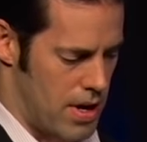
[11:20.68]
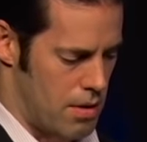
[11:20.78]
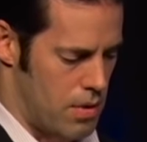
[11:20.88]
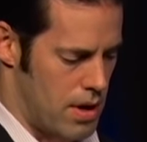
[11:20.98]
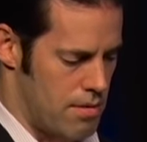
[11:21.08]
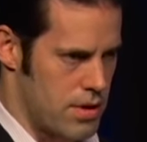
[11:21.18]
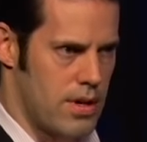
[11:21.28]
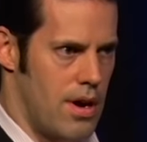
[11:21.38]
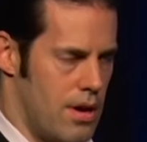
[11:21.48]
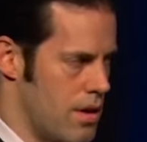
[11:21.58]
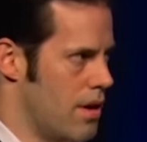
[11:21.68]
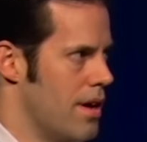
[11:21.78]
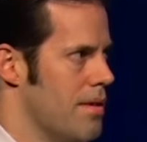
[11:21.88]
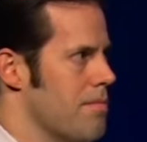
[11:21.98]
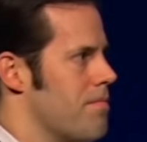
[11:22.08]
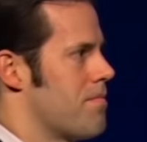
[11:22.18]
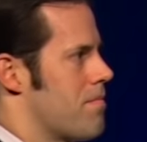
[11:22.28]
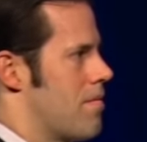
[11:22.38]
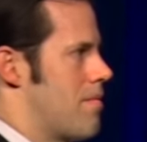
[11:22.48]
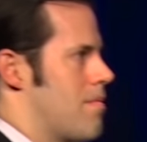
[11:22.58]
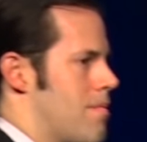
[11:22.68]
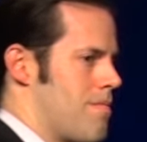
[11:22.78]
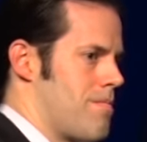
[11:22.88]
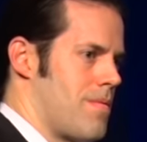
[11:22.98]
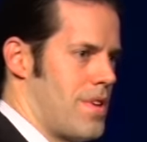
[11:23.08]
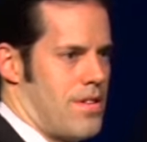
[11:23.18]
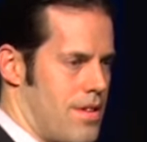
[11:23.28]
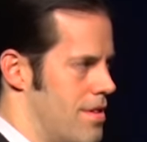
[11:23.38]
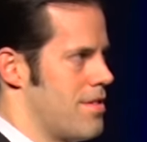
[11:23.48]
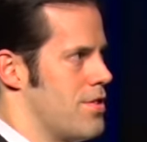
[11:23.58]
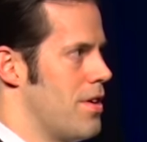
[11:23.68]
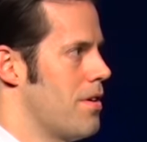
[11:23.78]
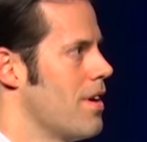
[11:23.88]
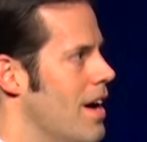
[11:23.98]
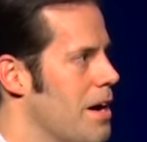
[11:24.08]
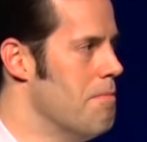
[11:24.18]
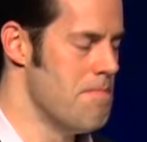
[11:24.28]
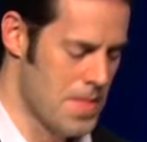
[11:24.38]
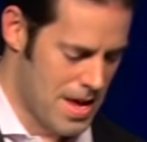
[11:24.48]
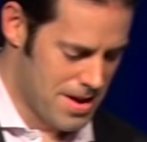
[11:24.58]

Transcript: breaker we ever saw. Um, it's a joke. Um,